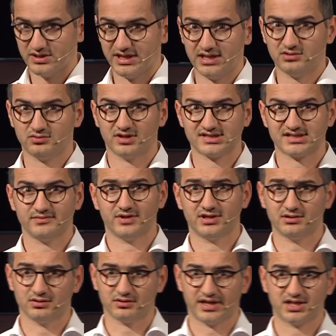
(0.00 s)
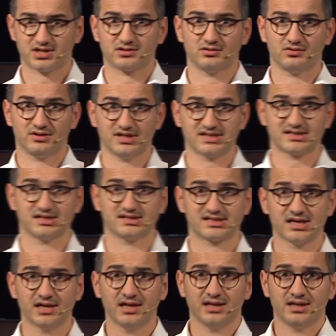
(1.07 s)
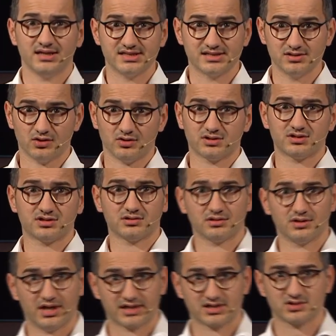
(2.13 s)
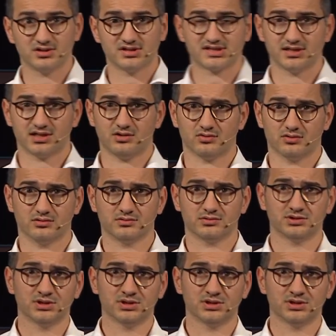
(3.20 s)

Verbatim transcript: today to estimate location or distance is not actually secure.